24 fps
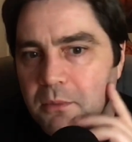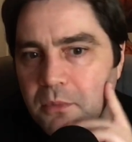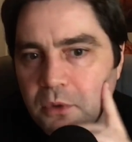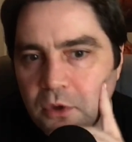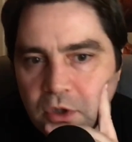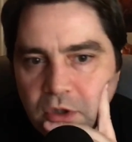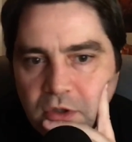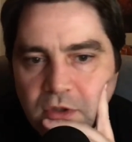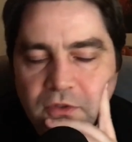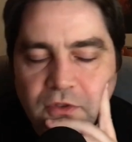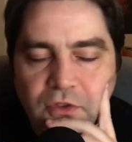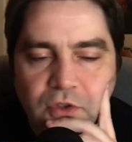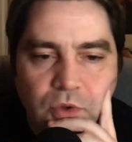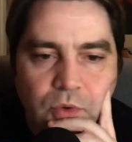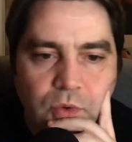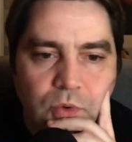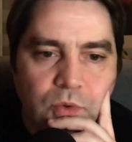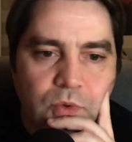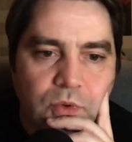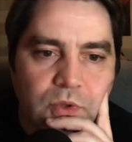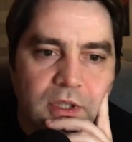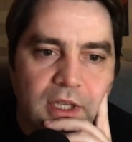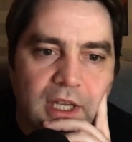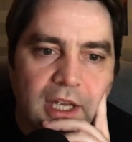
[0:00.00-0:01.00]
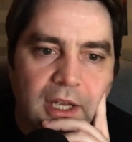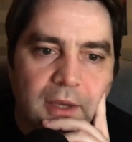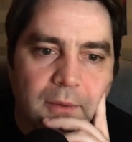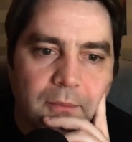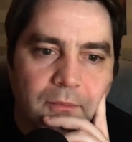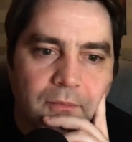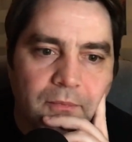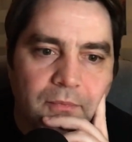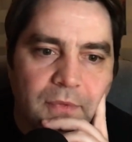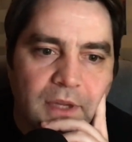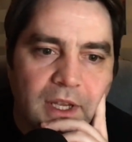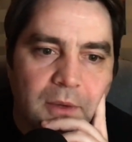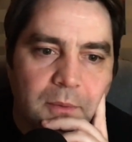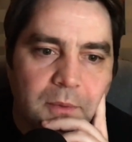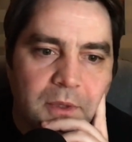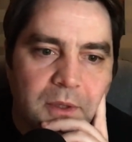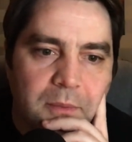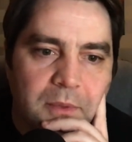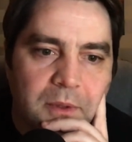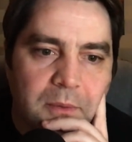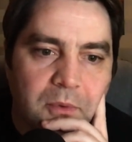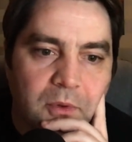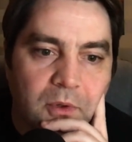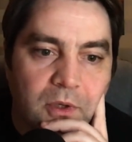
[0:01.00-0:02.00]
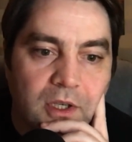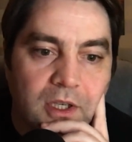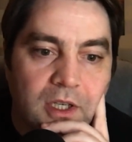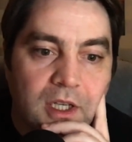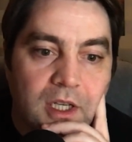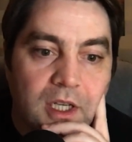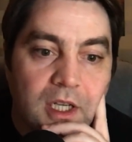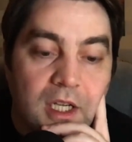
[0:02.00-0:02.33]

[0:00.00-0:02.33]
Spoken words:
the book I've sold, how many people are